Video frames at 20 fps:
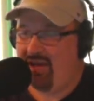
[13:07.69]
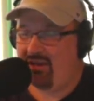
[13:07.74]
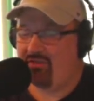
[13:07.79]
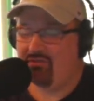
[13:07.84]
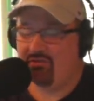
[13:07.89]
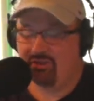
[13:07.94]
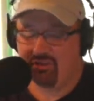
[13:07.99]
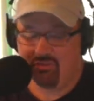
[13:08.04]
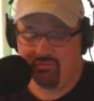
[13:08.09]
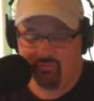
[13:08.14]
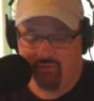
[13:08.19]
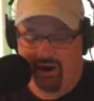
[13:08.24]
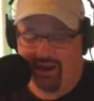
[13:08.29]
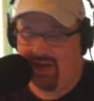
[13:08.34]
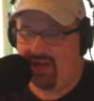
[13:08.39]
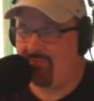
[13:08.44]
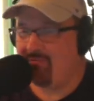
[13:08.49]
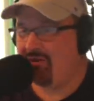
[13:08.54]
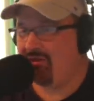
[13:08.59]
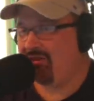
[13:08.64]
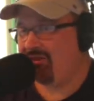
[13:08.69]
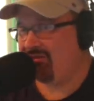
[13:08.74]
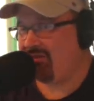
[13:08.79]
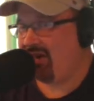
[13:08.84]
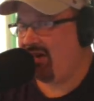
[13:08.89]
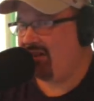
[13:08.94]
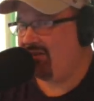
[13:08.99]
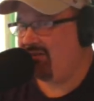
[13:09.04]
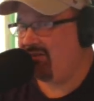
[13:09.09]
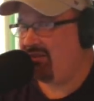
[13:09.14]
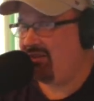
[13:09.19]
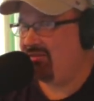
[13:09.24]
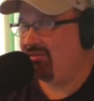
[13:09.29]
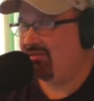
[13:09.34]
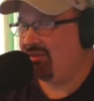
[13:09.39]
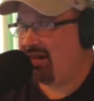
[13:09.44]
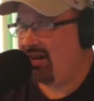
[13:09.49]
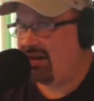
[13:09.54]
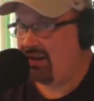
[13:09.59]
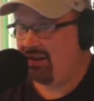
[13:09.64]
How you look right at me obsession like that
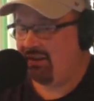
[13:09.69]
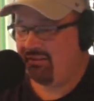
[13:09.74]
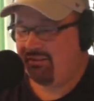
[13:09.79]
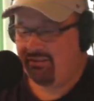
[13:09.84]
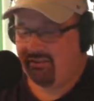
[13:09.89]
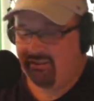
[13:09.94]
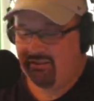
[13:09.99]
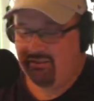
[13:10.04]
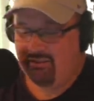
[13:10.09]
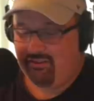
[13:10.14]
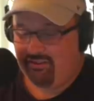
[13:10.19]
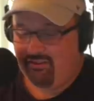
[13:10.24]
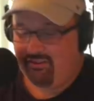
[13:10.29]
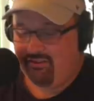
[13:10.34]
and lie. For men.